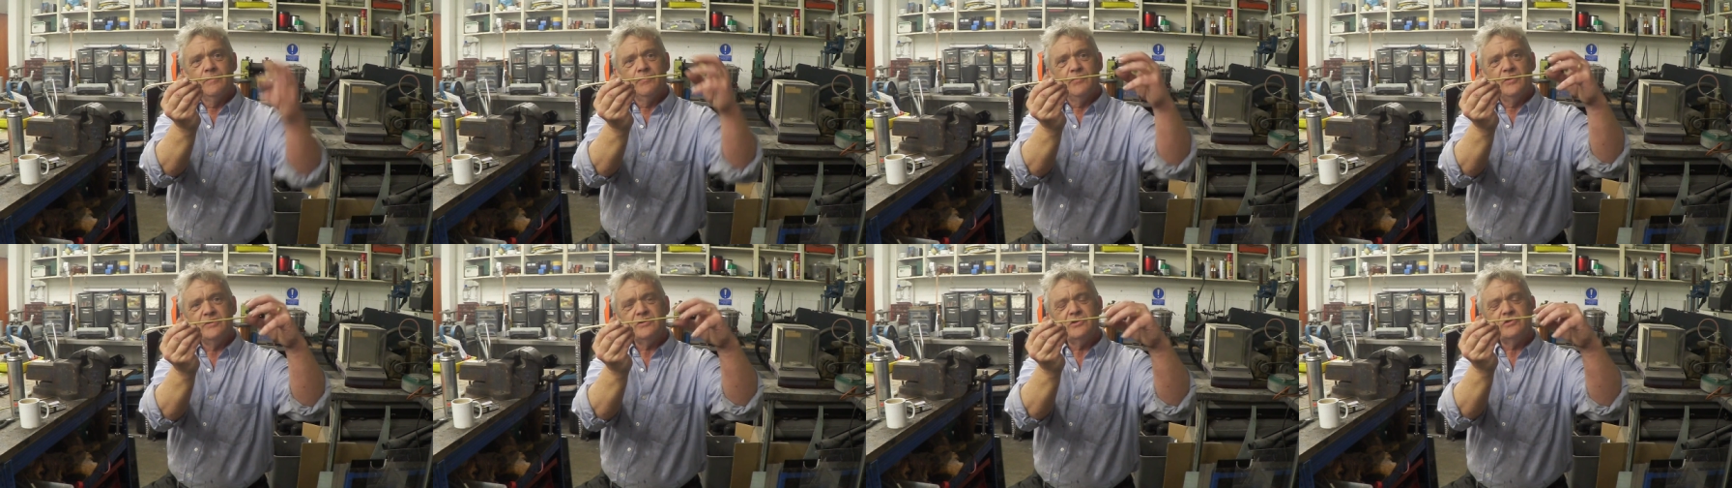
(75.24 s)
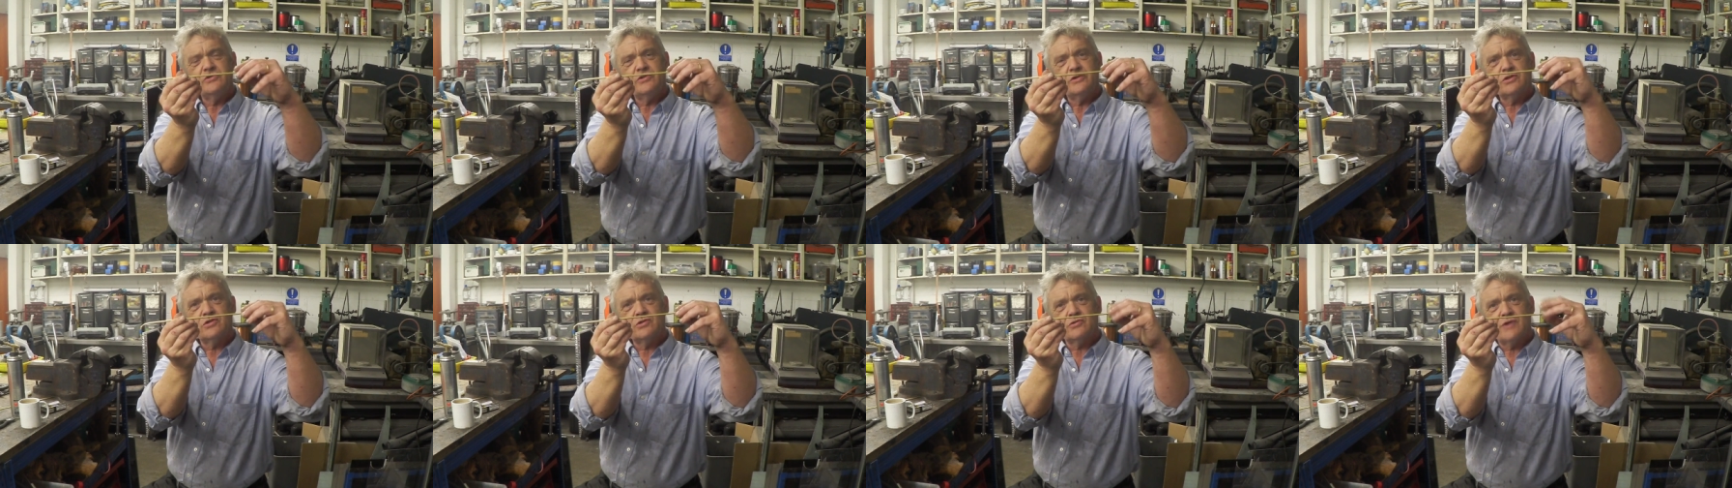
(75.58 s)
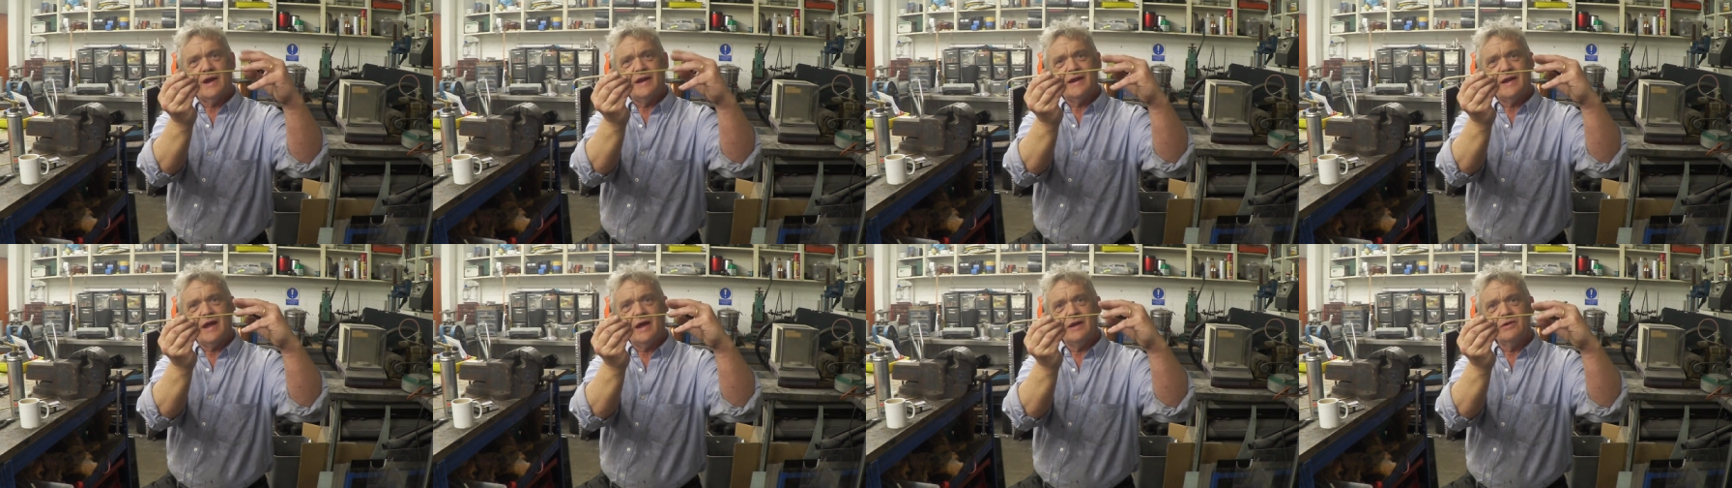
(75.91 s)
This is the
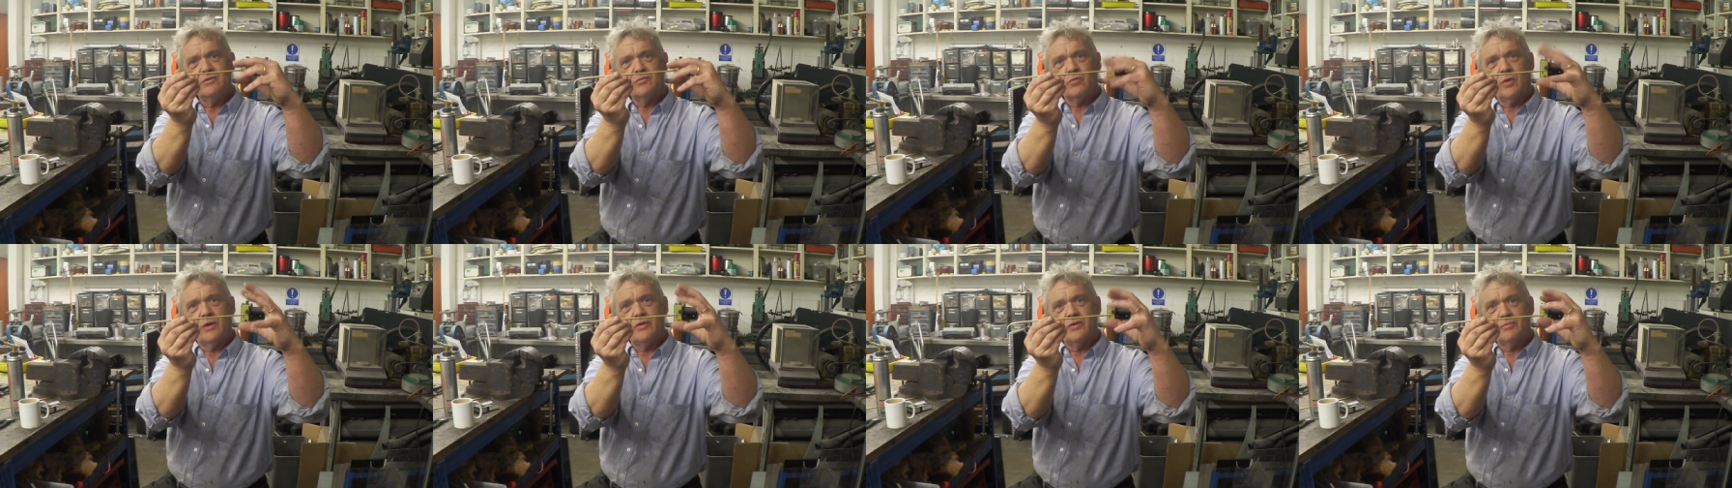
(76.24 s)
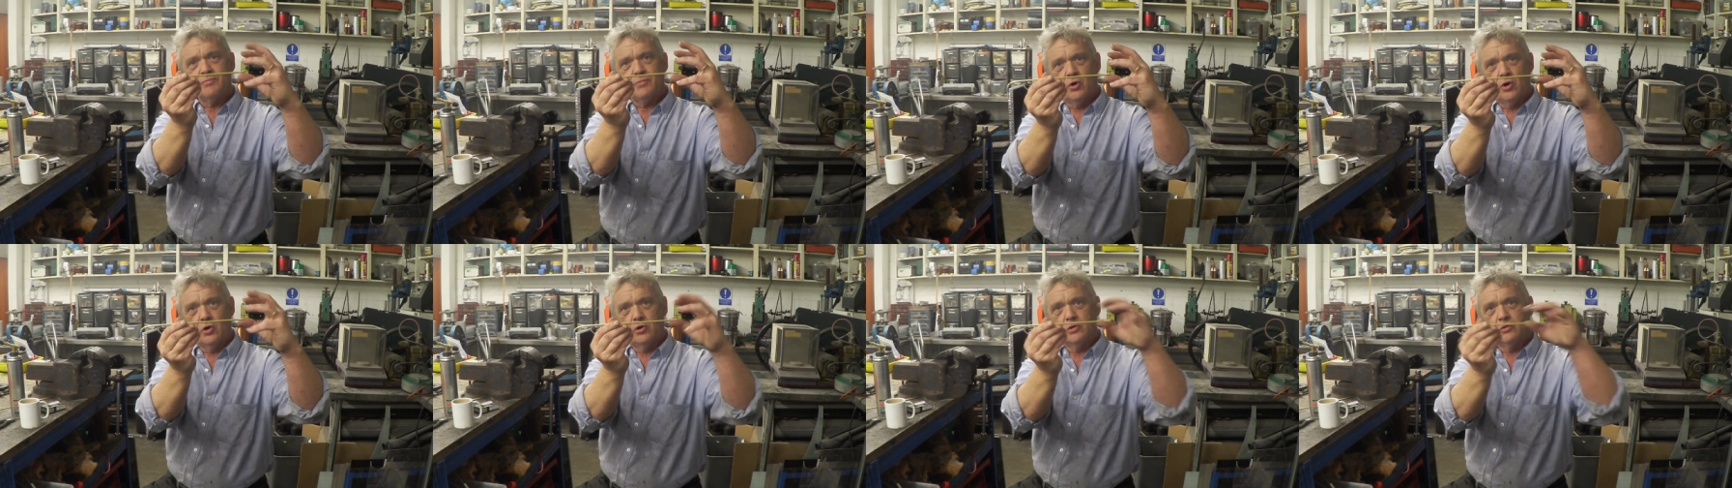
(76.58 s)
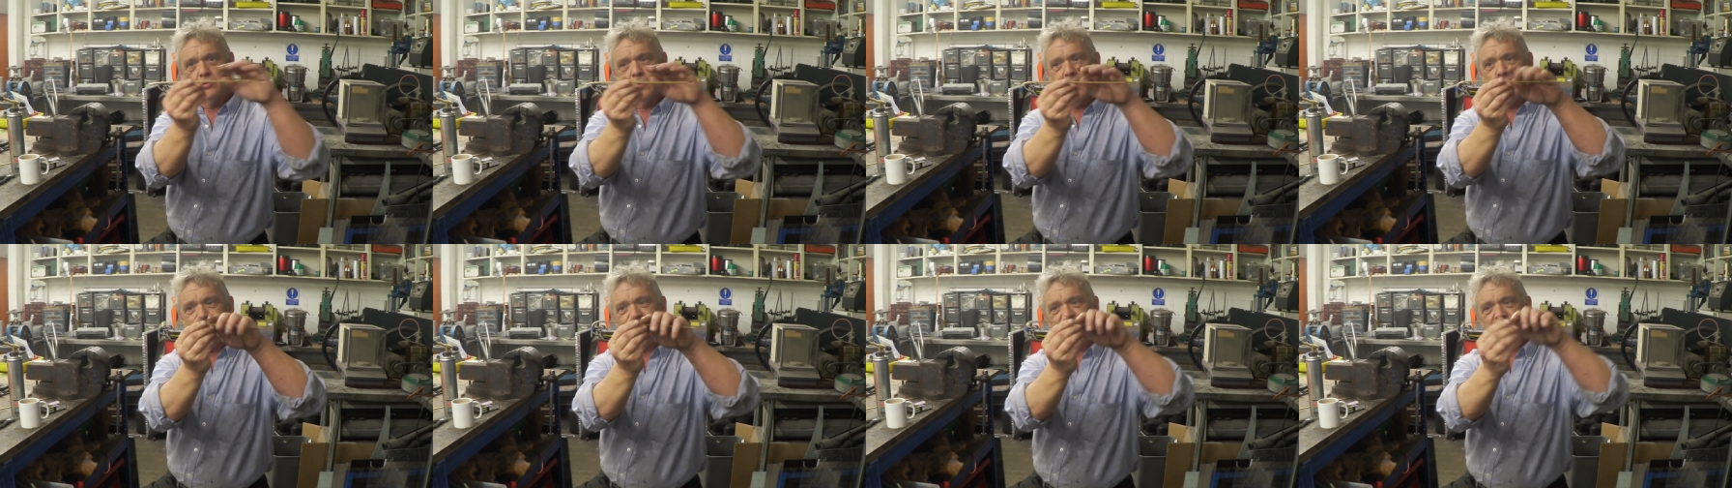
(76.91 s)
thread end where the ball
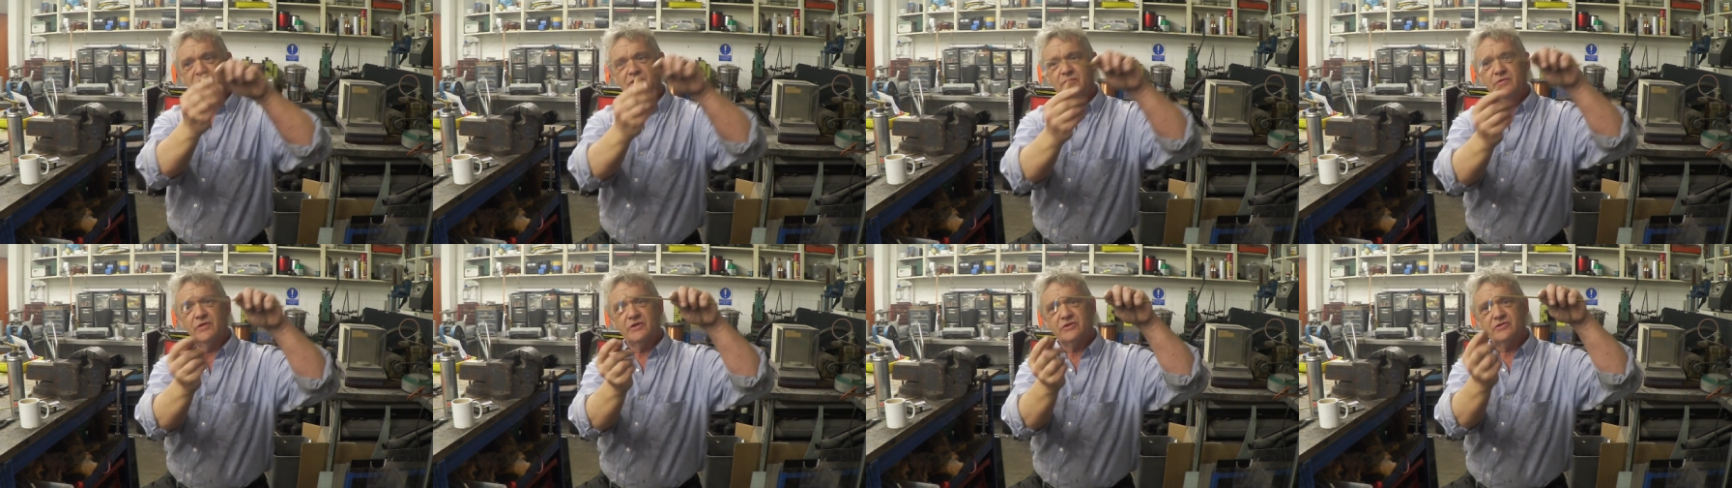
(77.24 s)
went and